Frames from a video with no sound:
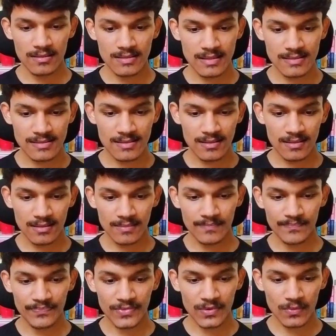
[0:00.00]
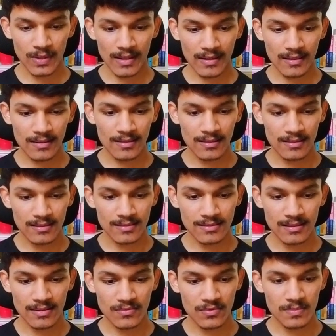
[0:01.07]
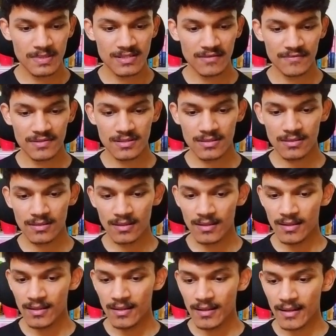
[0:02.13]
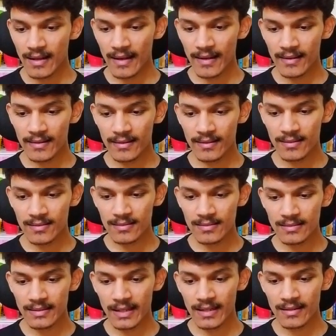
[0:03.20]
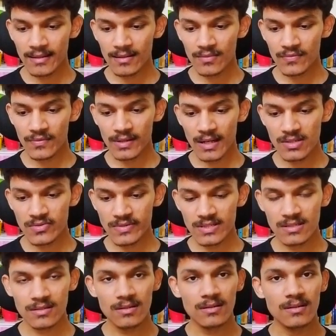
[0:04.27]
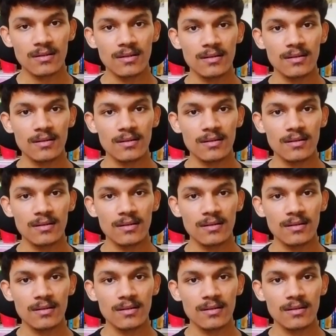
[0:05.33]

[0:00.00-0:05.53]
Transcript: just the Warangal, that would be sufficient. And date of graduation,